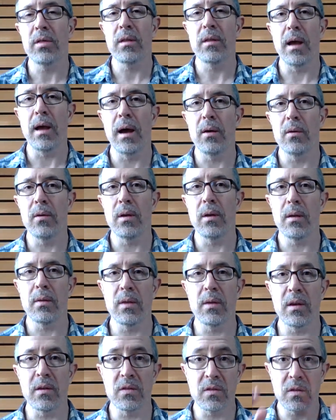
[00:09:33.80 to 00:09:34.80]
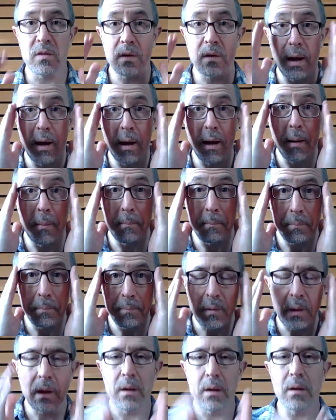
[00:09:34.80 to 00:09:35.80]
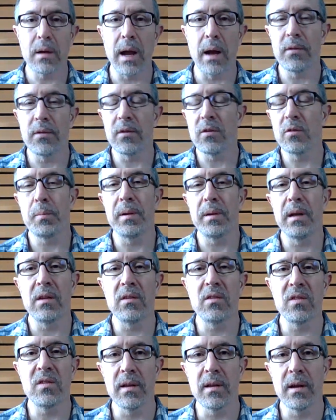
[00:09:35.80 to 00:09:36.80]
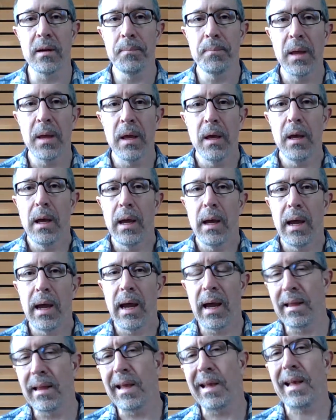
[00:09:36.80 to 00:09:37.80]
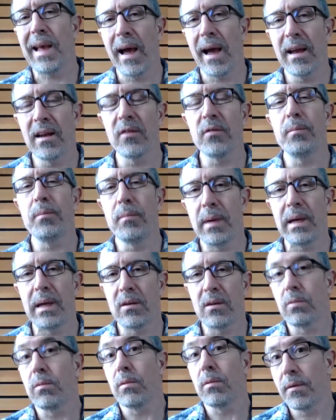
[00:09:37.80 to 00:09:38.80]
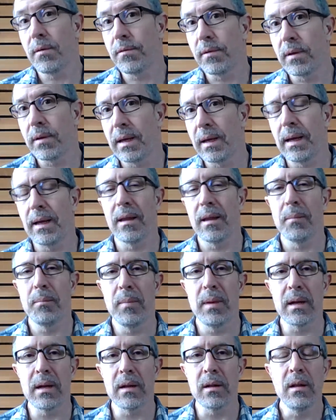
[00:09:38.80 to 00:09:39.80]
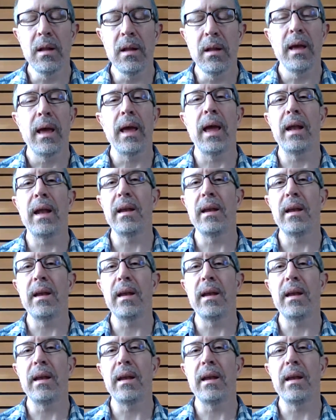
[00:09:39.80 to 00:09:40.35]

down this peninsula. And they kind of meet roughly in the middle, and